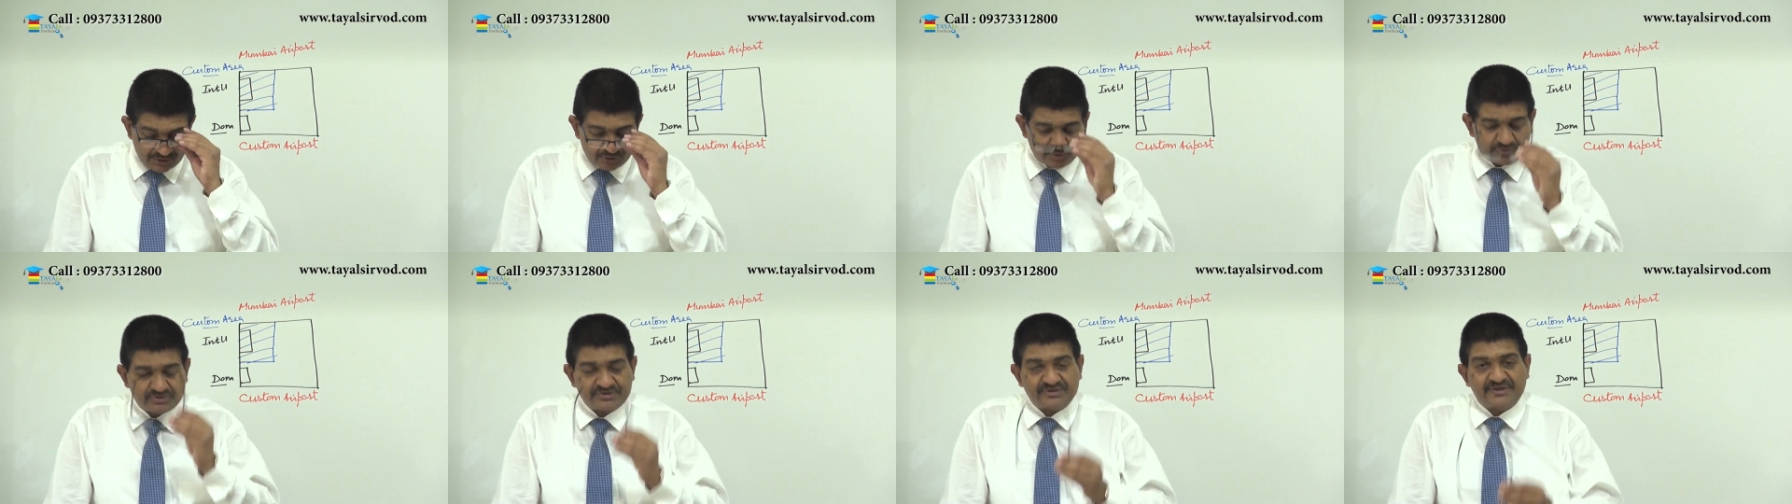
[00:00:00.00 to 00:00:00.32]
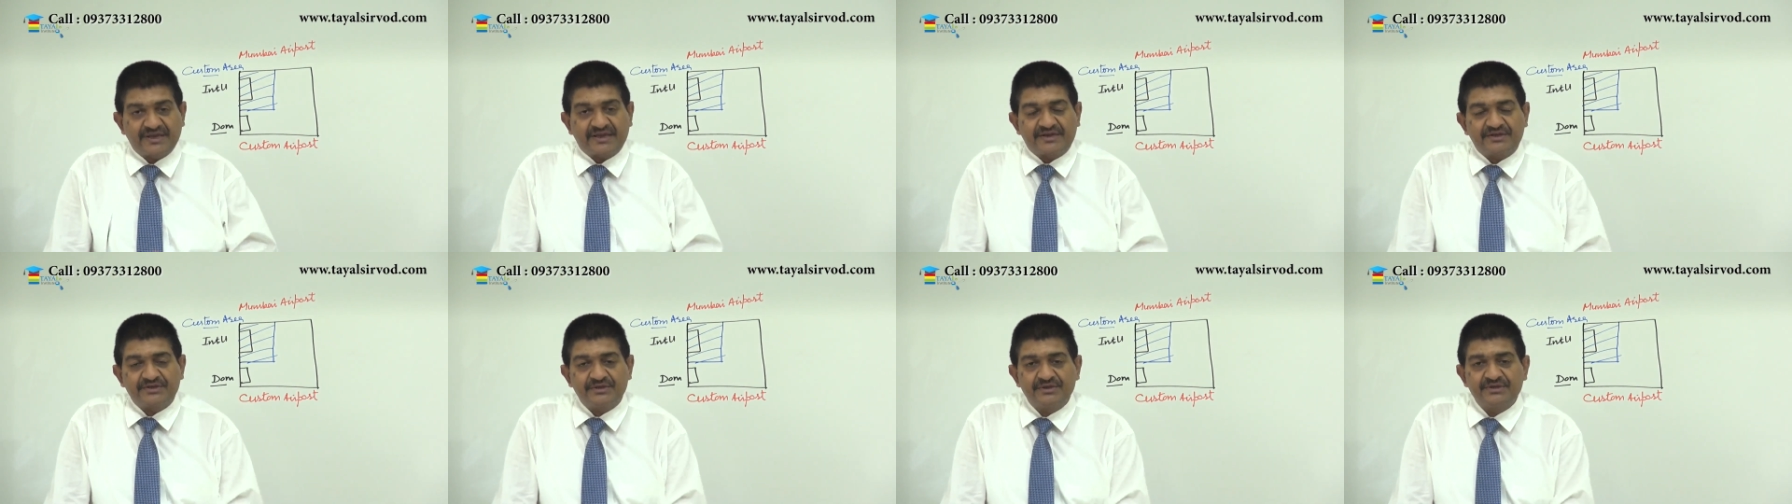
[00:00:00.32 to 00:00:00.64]
So
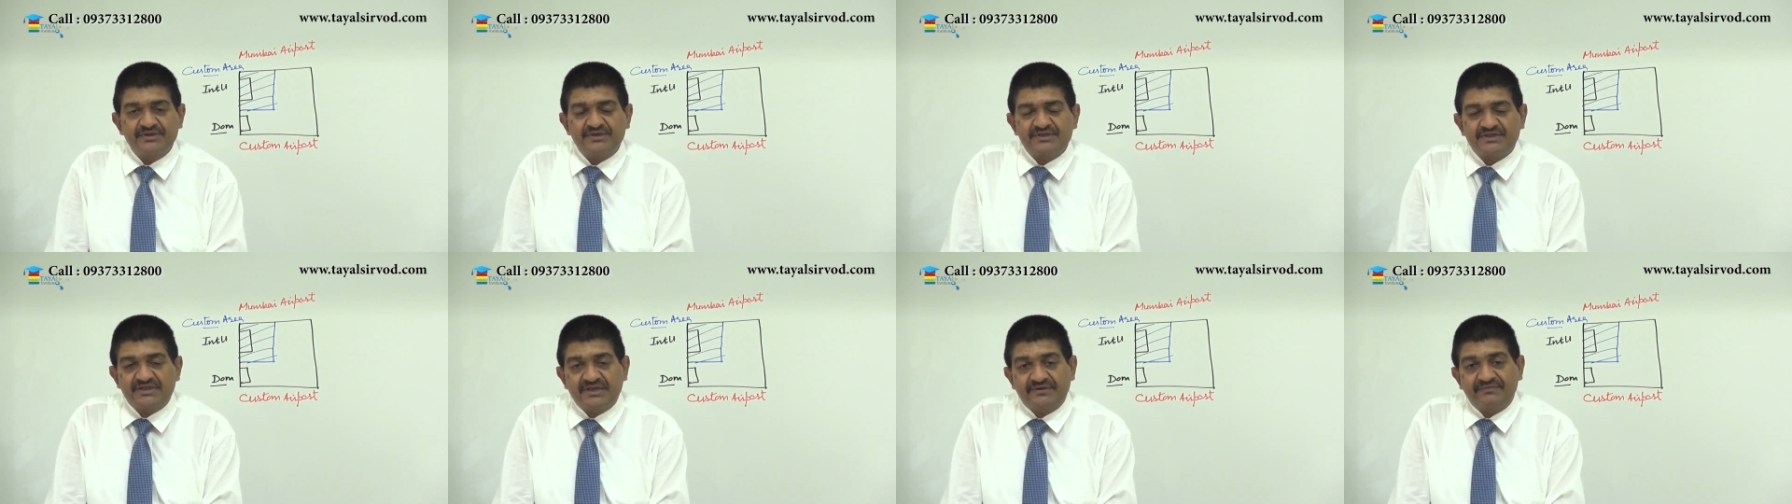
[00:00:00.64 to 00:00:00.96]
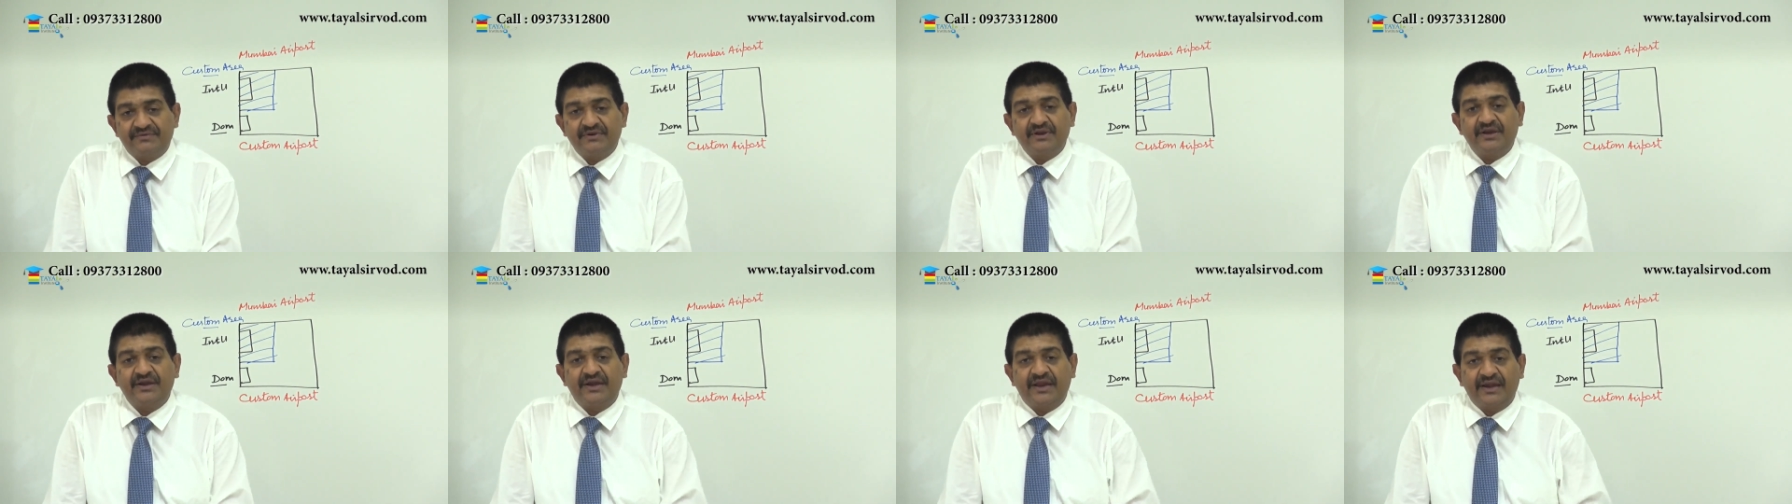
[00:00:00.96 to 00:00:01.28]
section
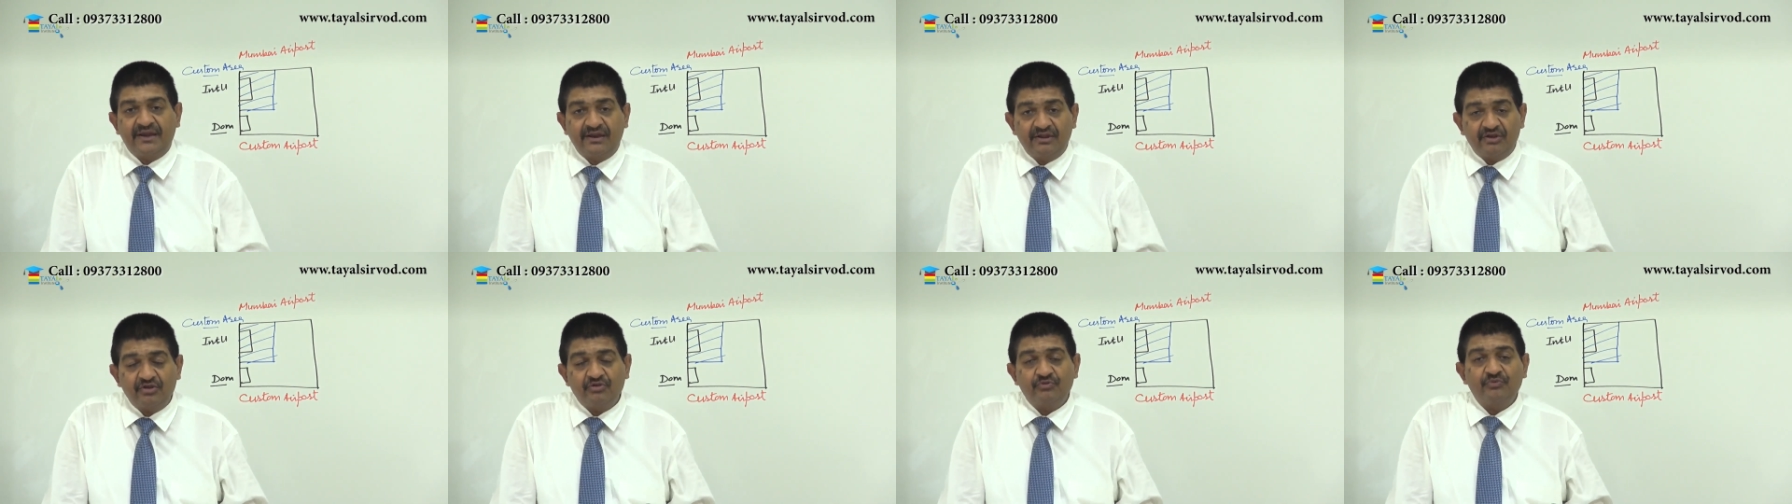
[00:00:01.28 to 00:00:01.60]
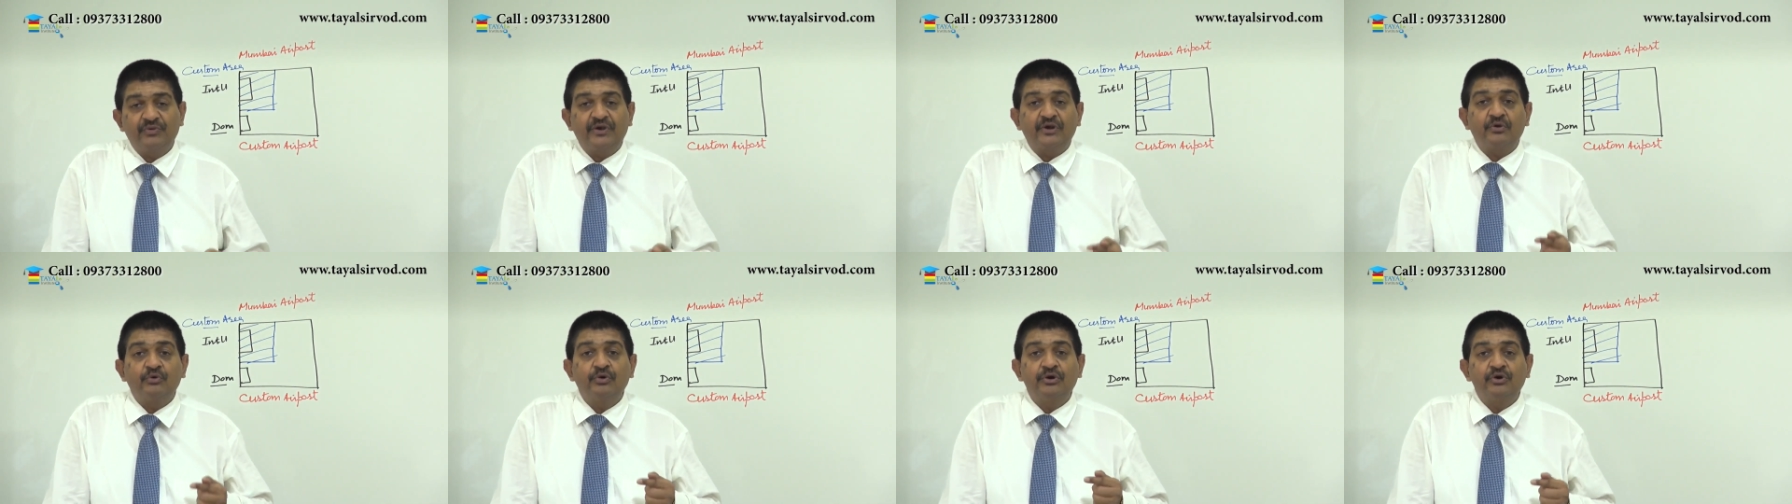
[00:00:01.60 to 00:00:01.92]
7 in any case
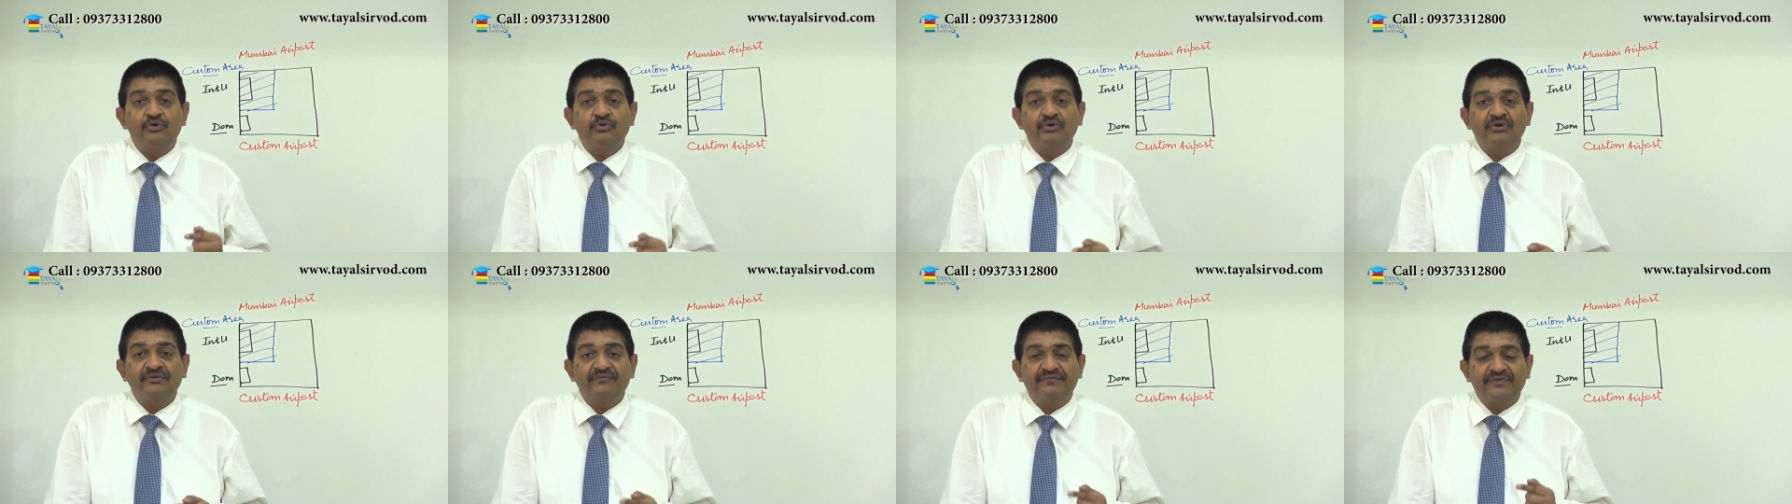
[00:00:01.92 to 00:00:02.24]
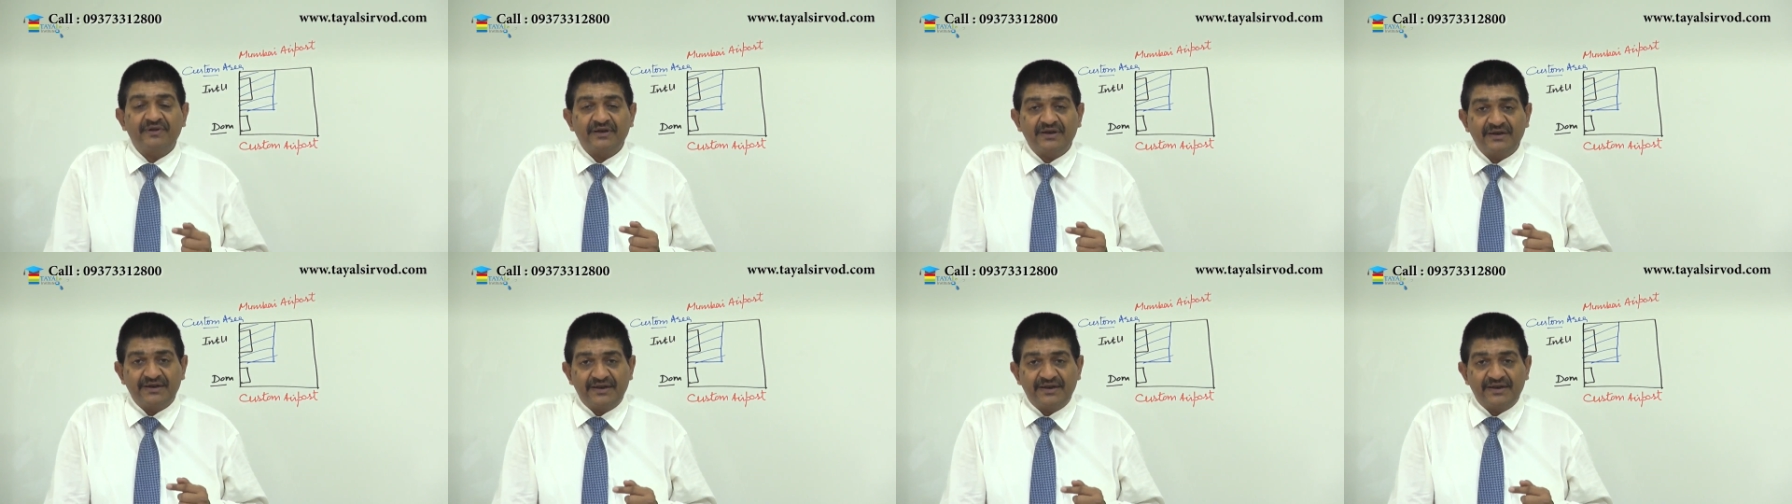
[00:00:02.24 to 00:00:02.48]
we are going to refer